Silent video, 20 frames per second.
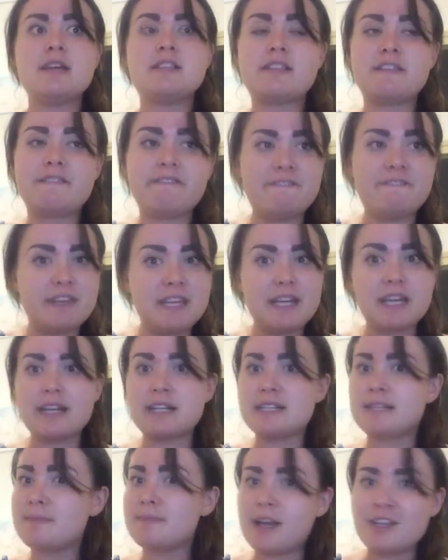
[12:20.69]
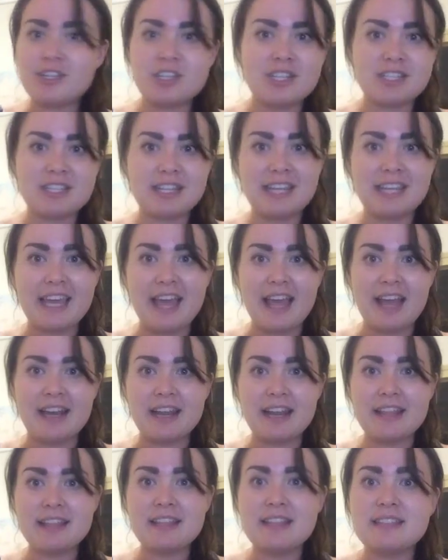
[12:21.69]
They feed it as much as they can,
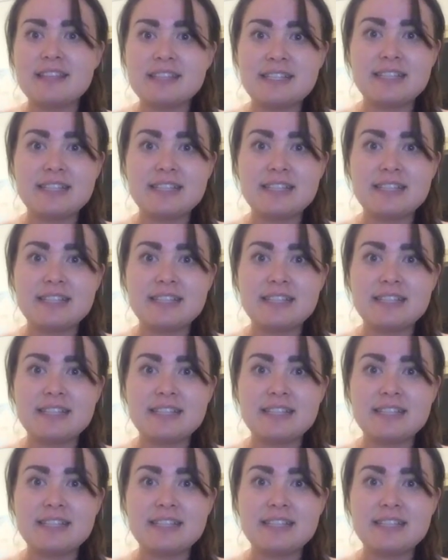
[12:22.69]
and then they